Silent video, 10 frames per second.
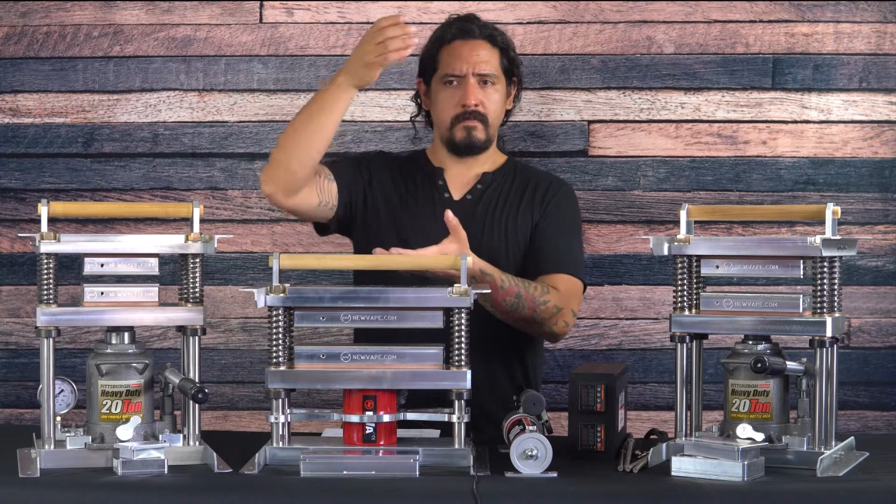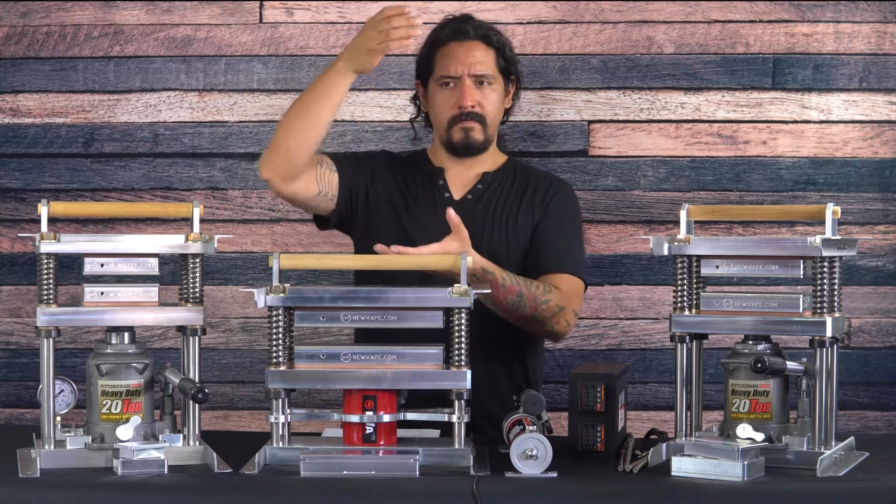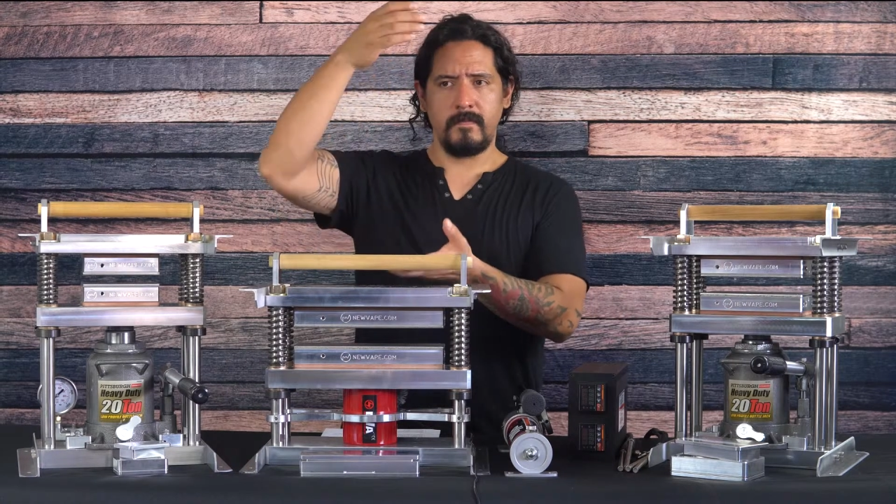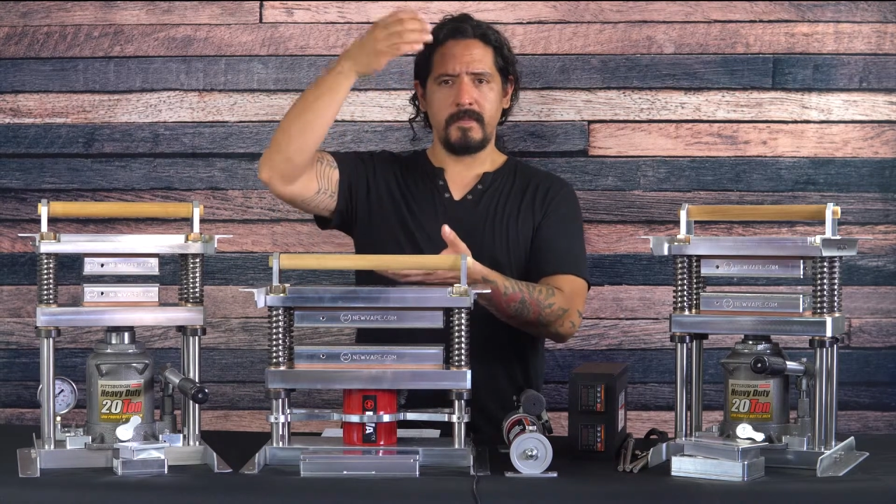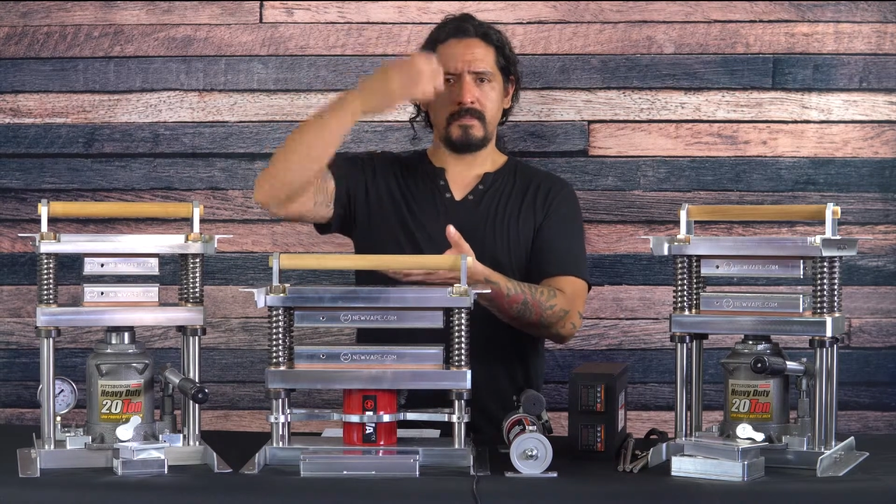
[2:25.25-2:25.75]

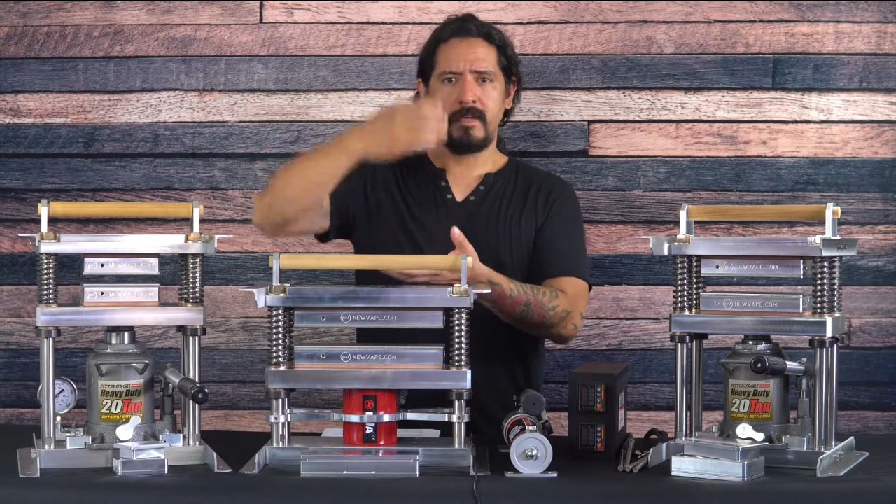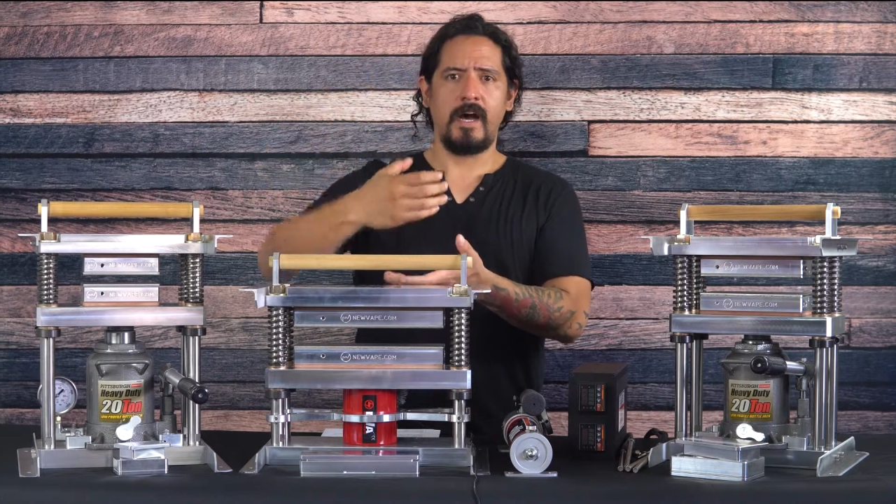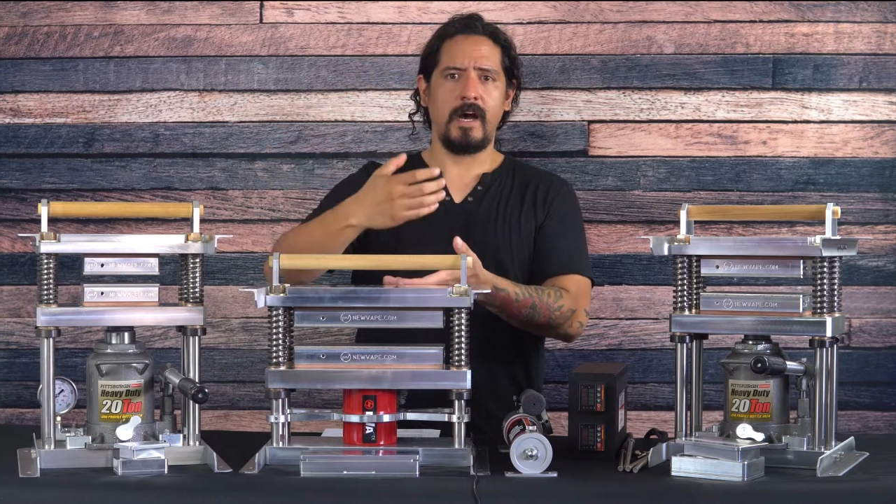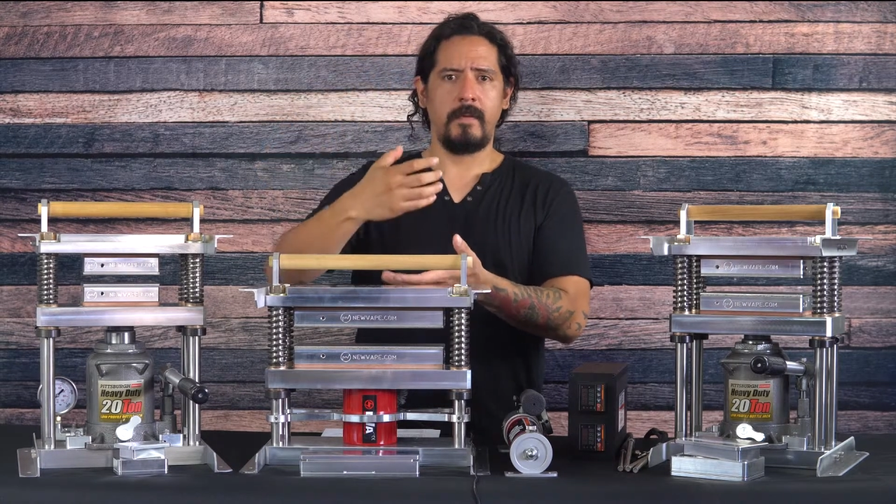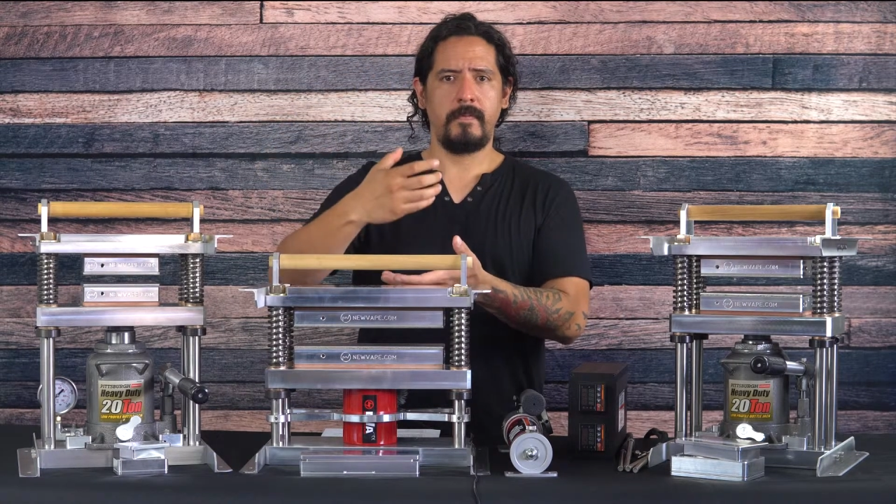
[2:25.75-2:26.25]
from the
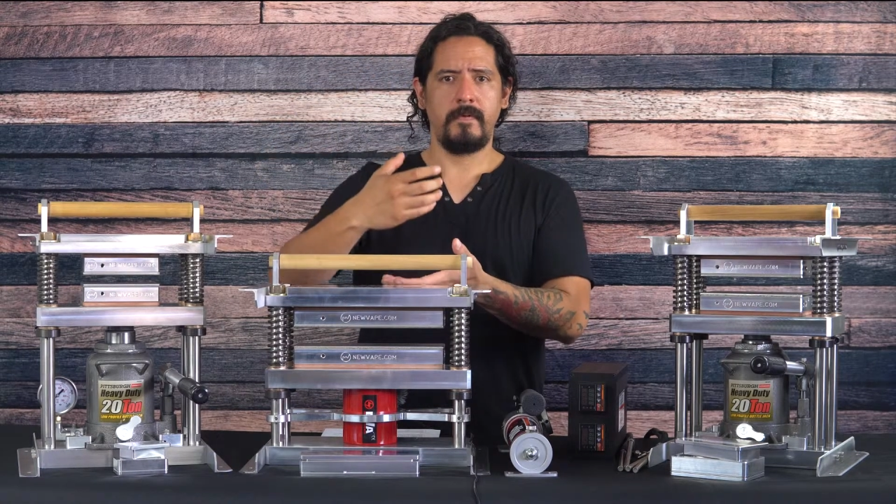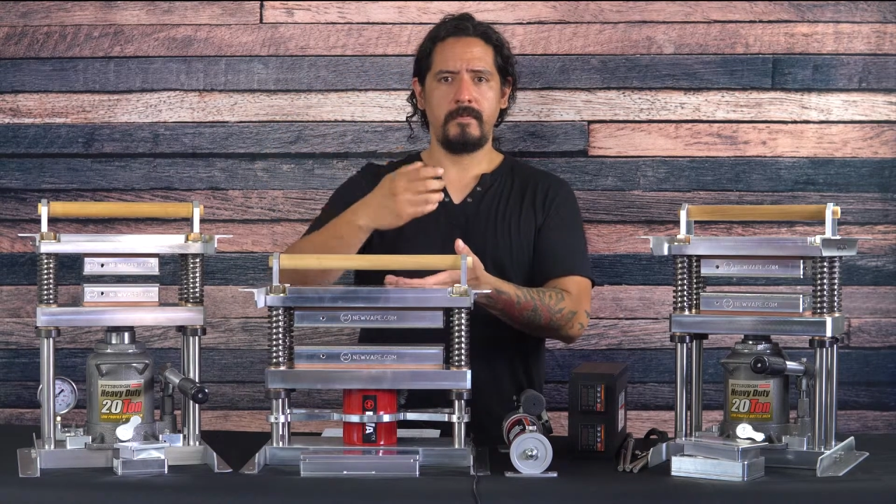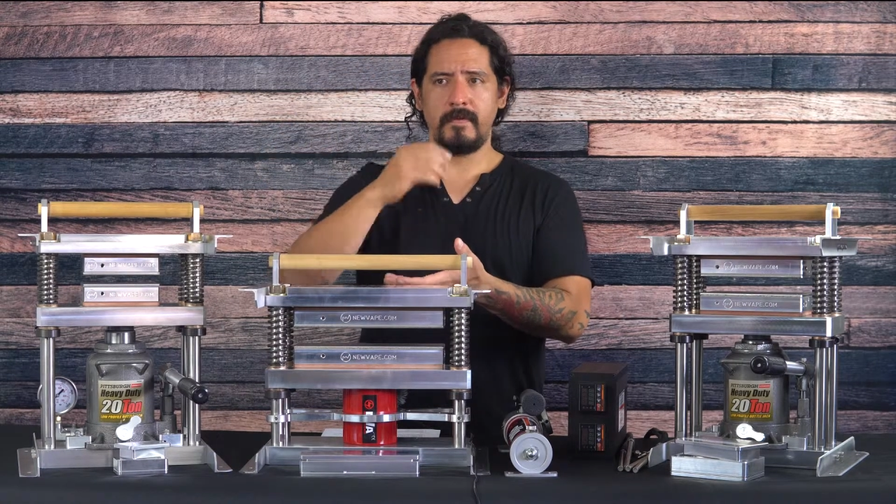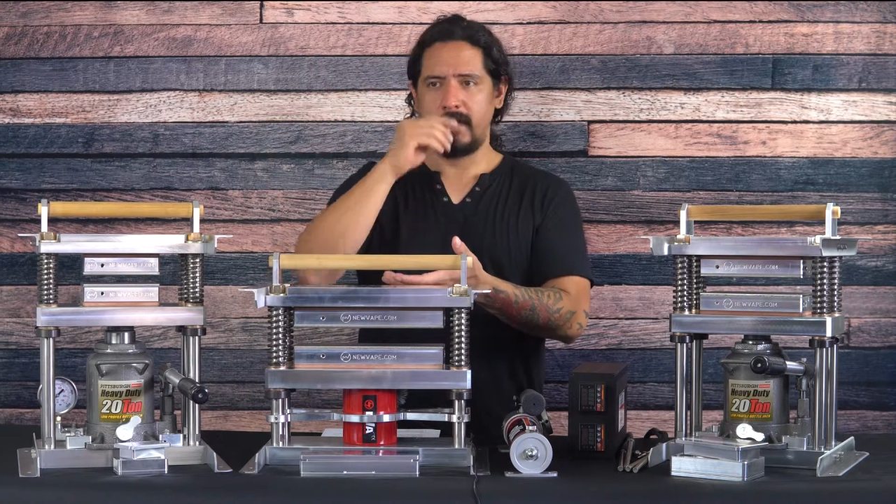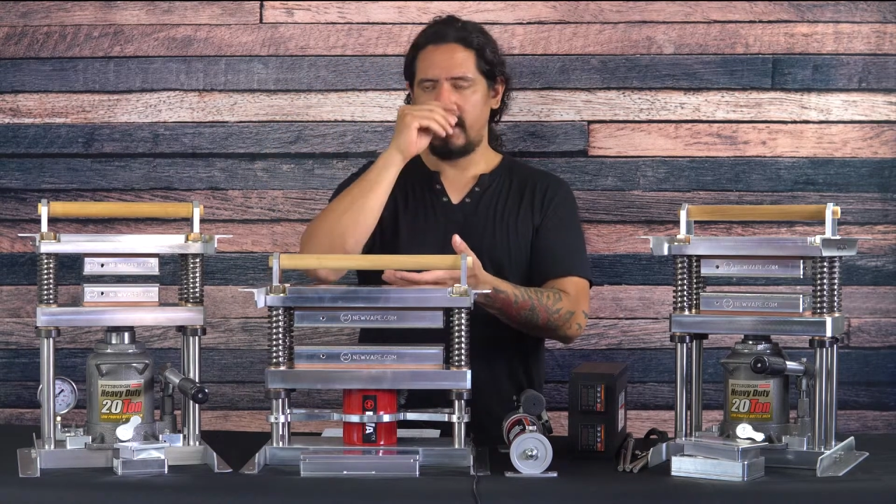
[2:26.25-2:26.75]
top,
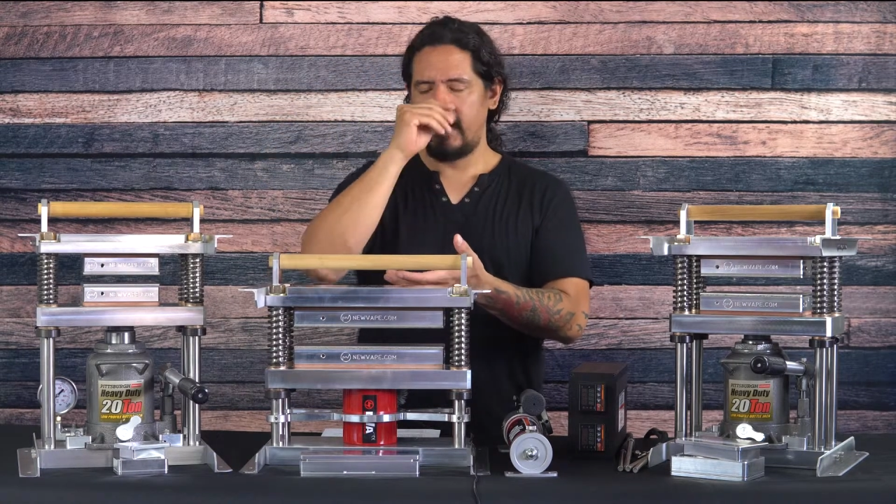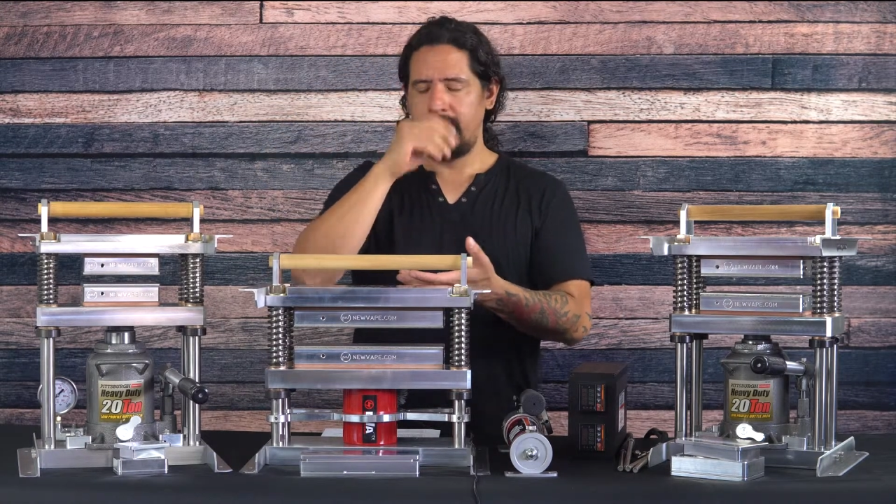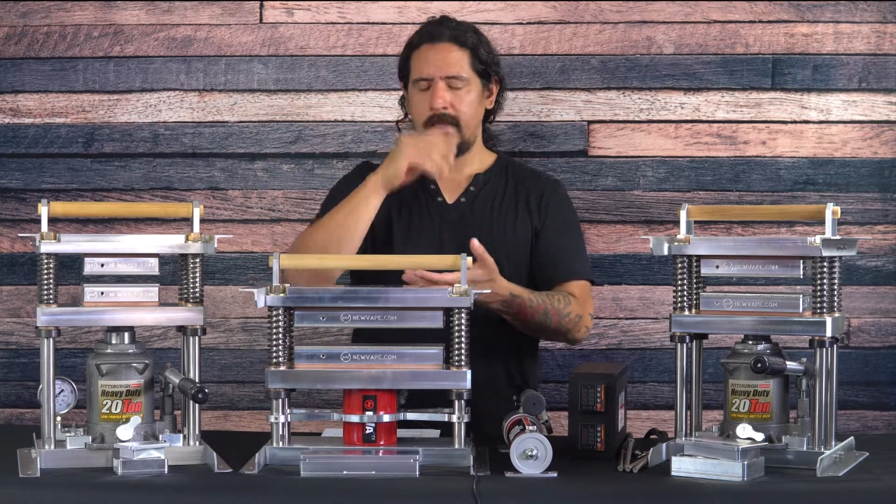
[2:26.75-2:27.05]
right?